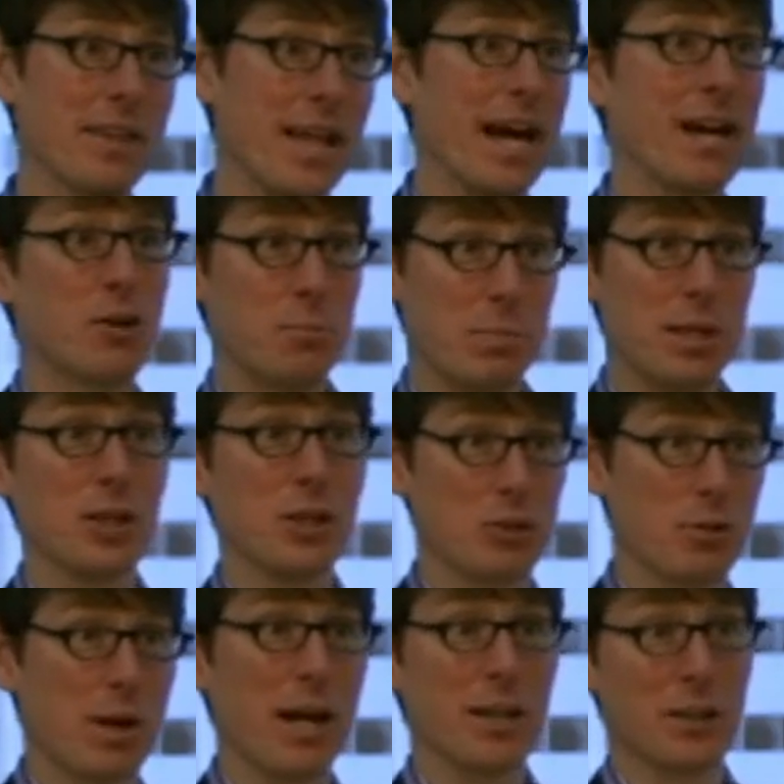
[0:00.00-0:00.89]
that could be the
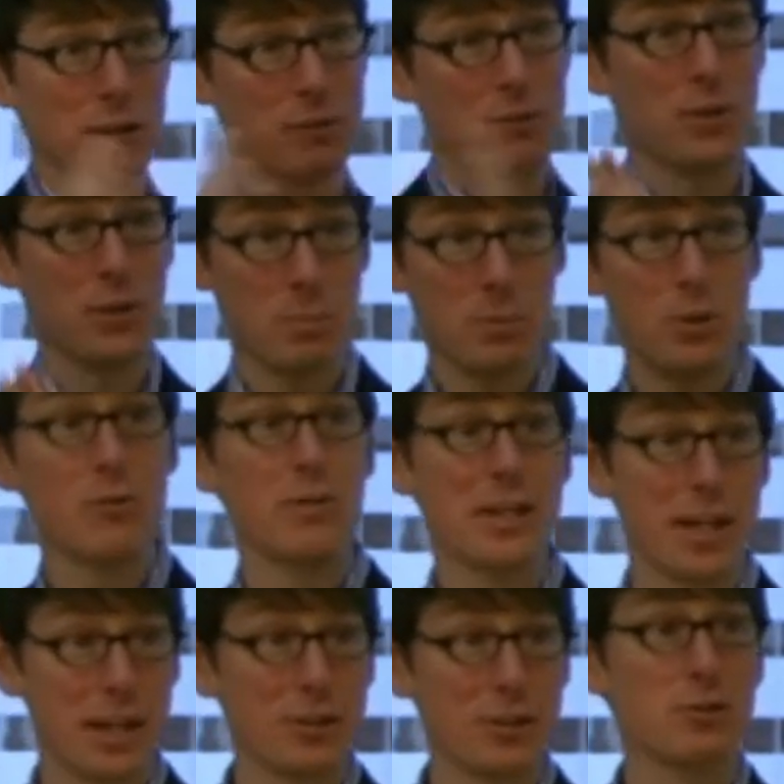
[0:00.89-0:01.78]
trailer for the
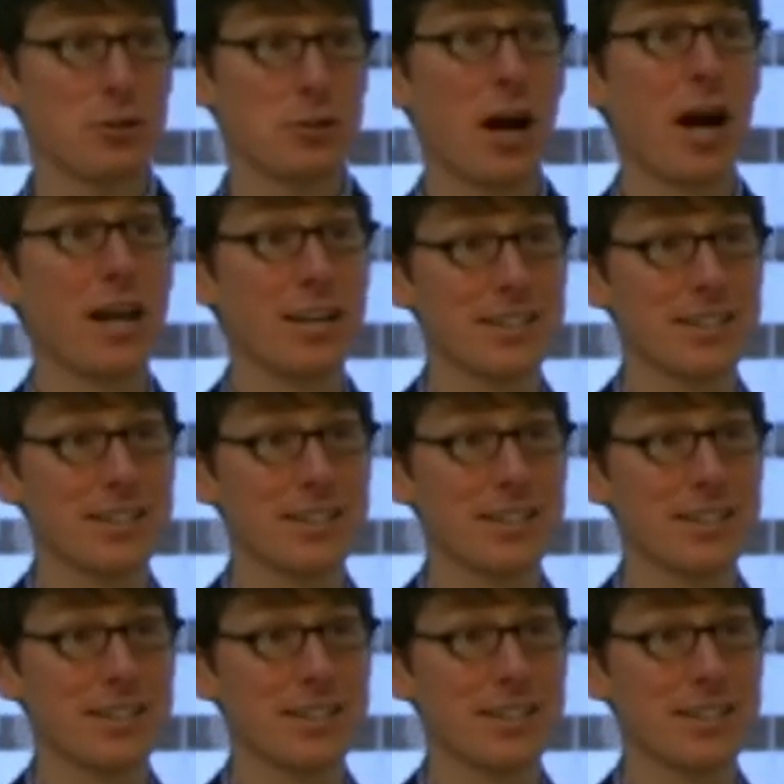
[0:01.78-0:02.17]
movie that you shot.